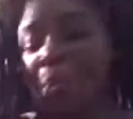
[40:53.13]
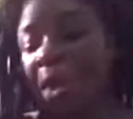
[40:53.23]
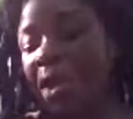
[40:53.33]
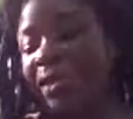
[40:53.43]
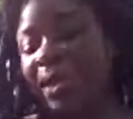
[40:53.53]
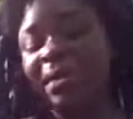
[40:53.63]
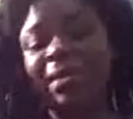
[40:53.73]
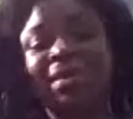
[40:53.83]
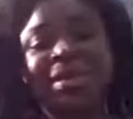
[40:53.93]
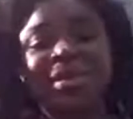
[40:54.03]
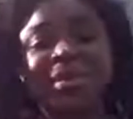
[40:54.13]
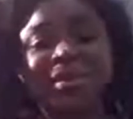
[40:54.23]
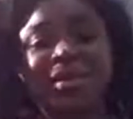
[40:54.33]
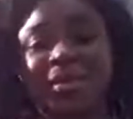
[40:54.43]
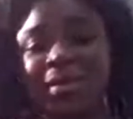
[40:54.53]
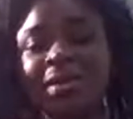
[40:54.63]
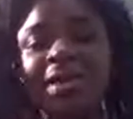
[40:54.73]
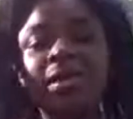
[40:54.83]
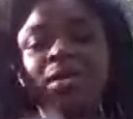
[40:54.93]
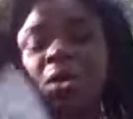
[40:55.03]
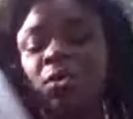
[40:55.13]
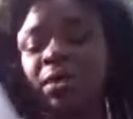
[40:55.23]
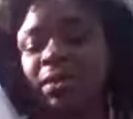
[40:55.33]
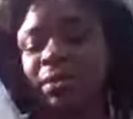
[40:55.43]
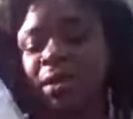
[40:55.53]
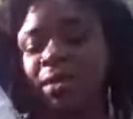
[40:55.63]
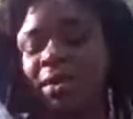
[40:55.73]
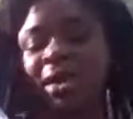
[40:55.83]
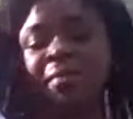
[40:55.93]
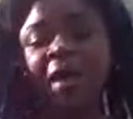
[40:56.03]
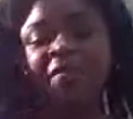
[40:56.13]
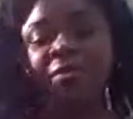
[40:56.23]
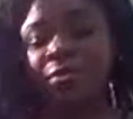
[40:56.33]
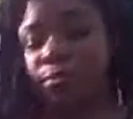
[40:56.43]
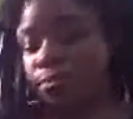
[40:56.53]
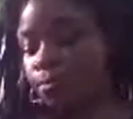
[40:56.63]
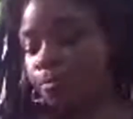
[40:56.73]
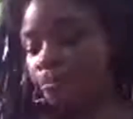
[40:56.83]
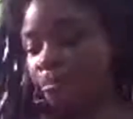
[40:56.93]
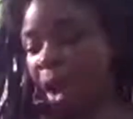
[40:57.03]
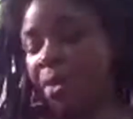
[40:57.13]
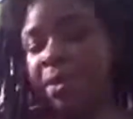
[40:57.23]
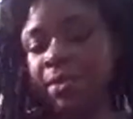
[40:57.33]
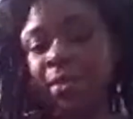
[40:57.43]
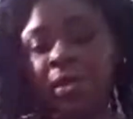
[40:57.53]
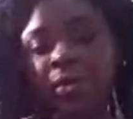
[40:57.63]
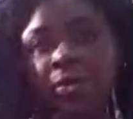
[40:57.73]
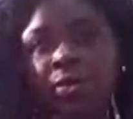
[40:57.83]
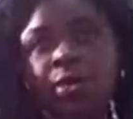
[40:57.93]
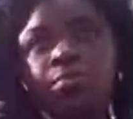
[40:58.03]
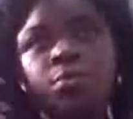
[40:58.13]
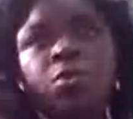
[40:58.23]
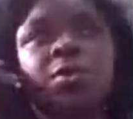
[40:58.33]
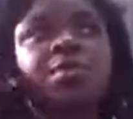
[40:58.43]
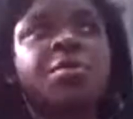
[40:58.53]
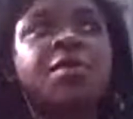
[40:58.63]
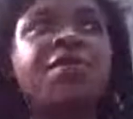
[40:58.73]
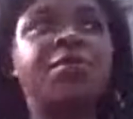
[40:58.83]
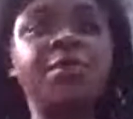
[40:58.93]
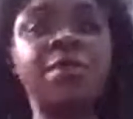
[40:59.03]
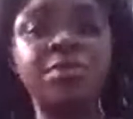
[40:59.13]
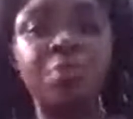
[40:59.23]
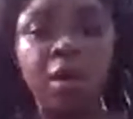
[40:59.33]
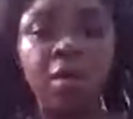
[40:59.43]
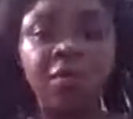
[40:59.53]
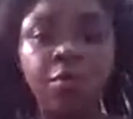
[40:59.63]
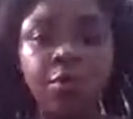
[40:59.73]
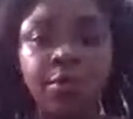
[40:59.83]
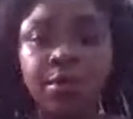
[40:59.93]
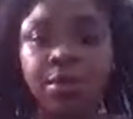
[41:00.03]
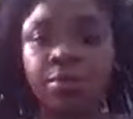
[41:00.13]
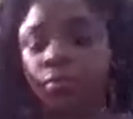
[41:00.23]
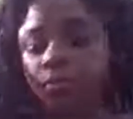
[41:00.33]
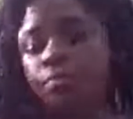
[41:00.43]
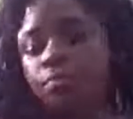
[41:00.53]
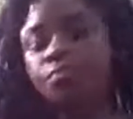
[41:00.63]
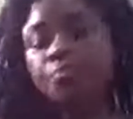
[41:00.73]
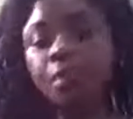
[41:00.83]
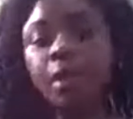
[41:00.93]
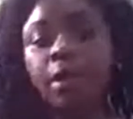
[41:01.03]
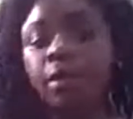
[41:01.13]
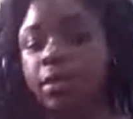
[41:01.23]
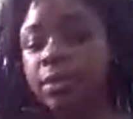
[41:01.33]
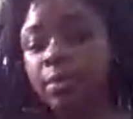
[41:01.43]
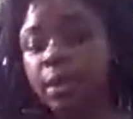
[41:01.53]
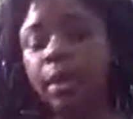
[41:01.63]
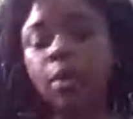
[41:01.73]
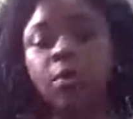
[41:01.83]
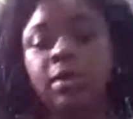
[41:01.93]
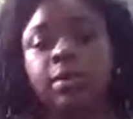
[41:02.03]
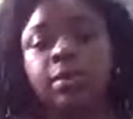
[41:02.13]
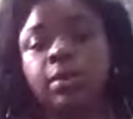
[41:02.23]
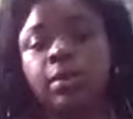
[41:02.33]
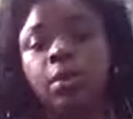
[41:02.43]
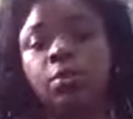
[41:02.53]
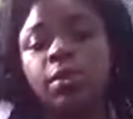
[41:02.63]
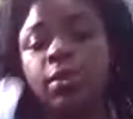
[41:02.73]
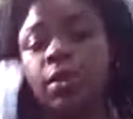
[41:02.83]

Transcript: It, it, it, it, does taste yeah it's called it's uh, named after i think it's sanskrit or something for the smell of a horse it does smell like a horse and tastes like a horse